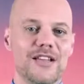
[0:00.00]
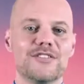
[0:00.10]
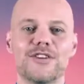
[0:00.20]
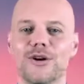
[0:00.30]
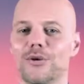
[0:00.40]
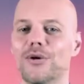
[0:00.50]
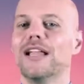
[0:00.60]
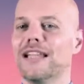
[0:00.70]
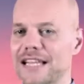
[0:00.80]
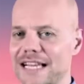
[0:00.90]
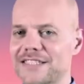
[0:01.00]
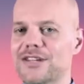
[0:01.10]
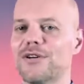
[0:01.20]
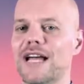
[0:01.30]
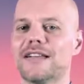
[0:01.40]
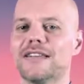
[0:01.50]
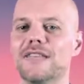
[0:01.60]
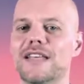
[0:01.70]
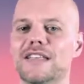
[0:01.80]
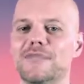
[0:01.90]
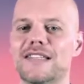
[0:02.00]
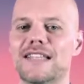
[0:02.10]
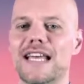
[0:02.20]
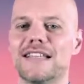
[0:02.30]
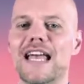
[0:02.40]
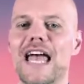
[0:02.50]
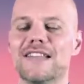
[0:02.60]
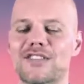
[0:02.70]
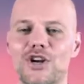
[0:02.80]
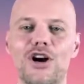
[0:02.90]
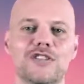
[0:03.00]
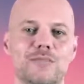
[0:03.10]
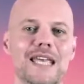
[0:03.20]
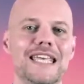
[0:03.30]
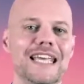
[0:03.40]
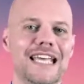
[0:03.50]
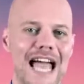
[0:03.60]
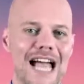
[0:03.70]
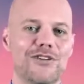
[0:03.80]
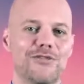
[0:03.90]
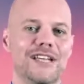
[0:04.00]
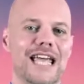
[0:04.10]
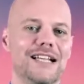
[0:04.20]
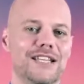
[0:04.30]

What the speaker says: So let's correct these mistakes and start speaking accurate